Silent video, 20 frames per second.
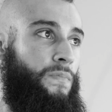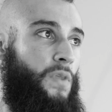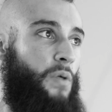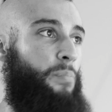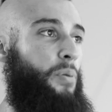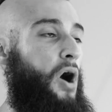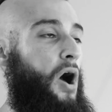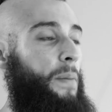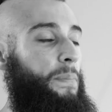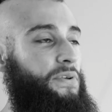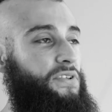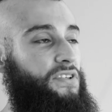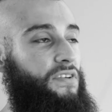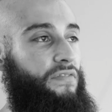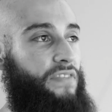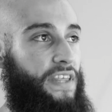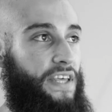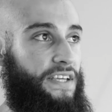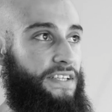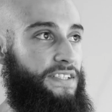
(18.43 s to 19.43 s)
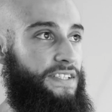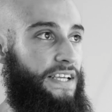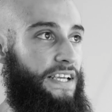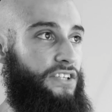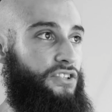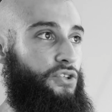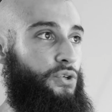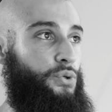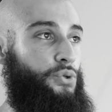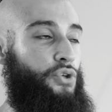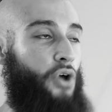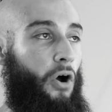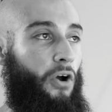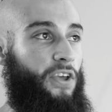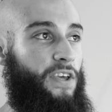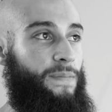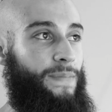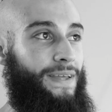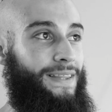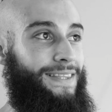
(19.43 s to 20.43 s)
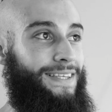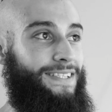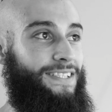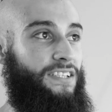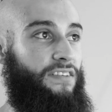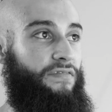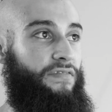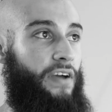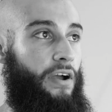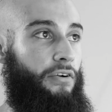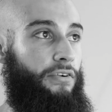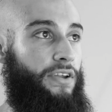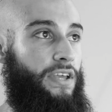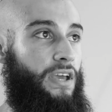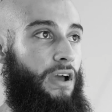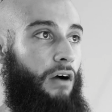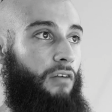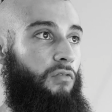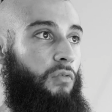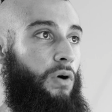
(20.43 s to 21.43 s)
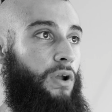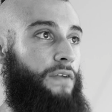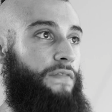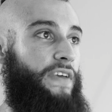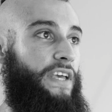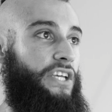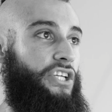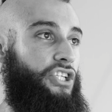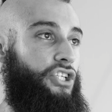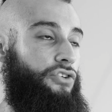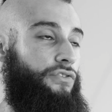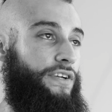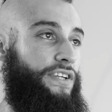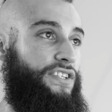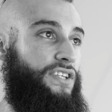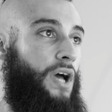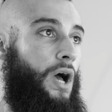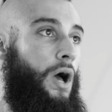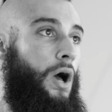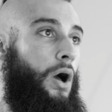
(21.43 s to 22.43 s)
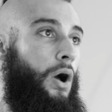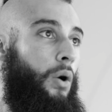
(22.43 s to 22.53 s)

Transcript: The purpose of this is to document the severity of one of history's